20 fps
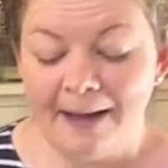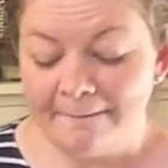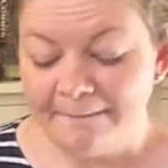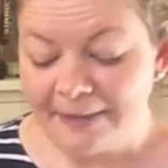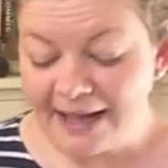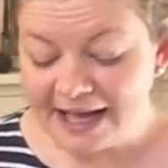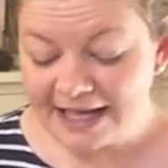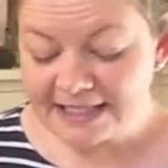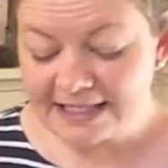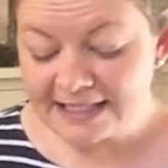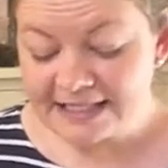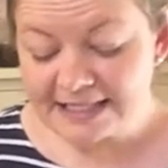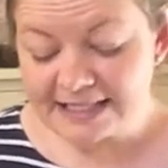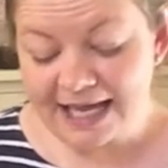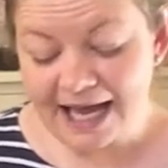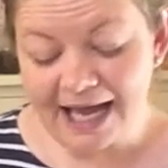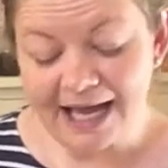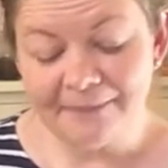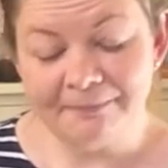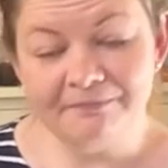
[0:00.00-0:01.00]
But
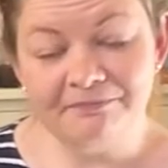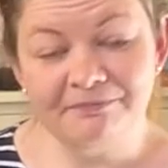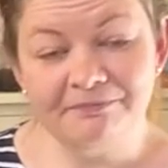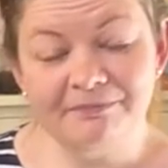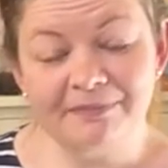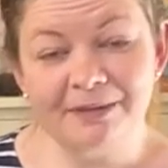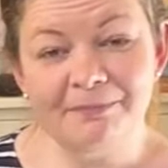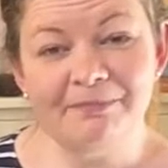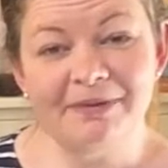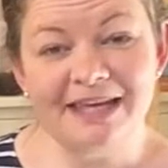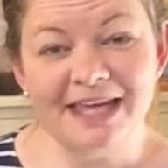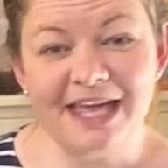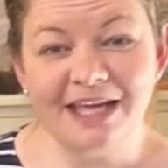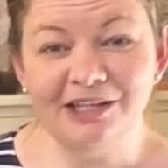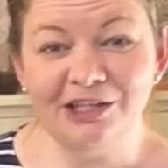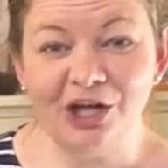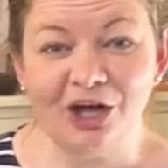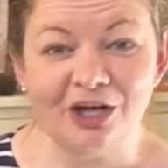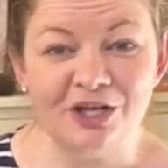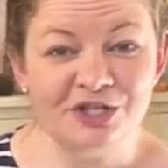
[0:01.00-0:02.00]
being
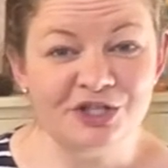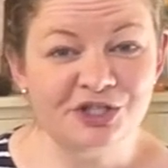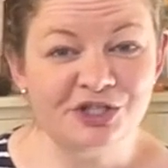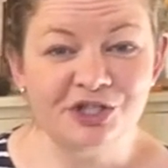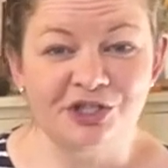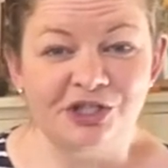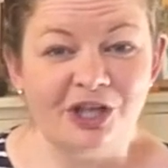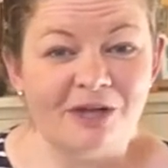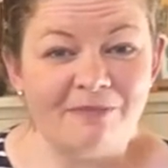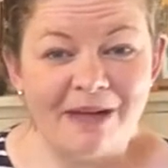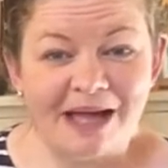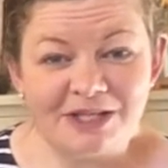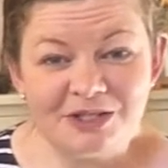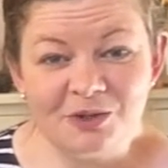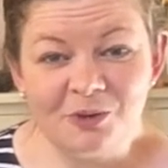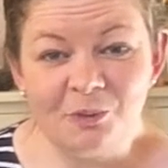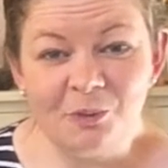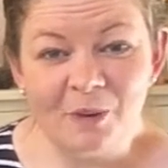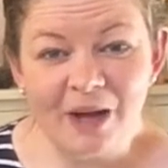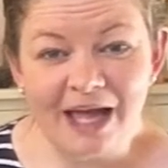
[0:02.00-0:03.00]
lost, no
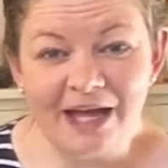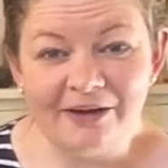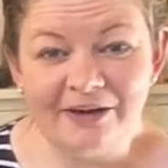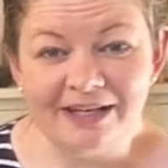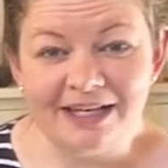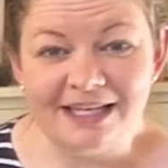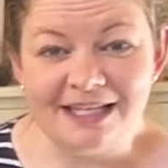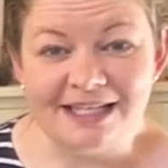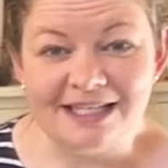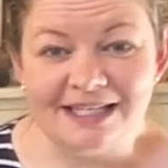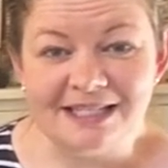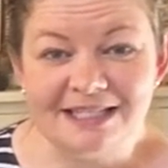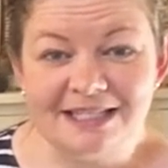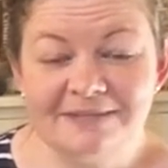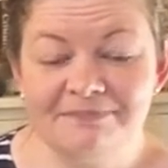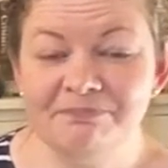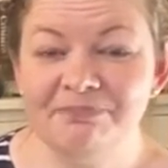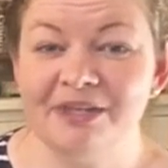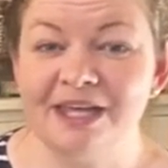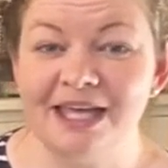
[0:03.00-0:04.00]
matter where it
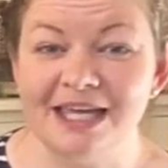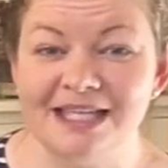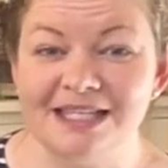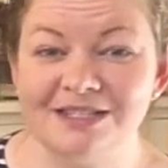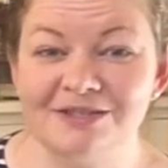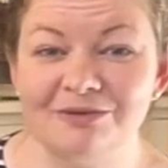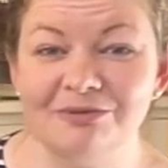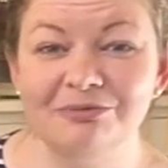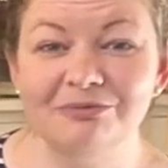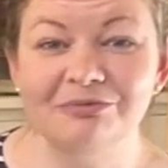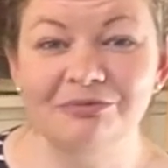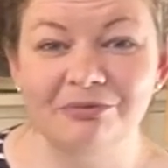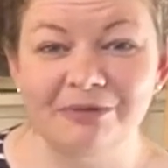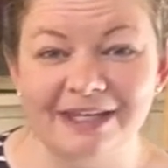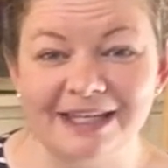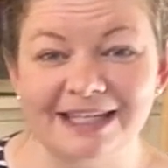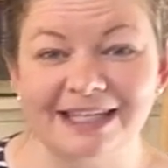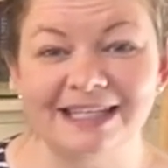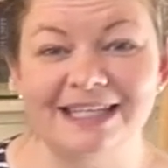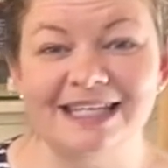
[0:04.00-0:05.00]
is
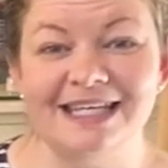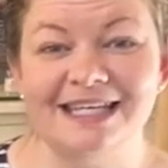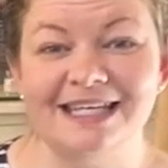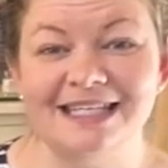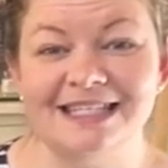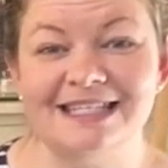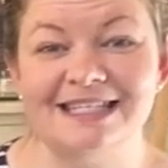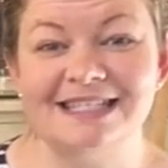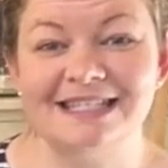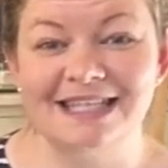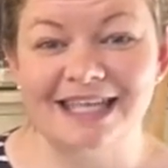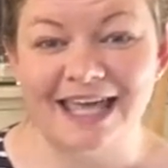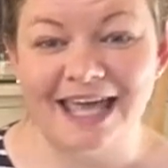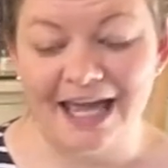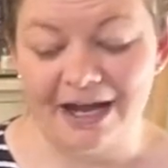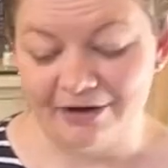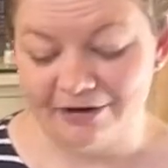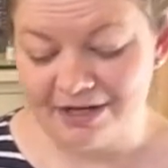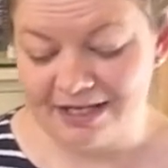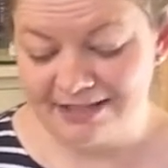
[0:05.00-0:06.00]
really
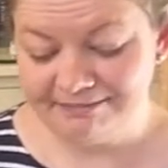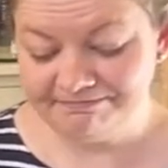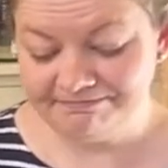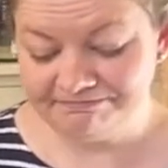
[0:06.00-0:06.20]
scary.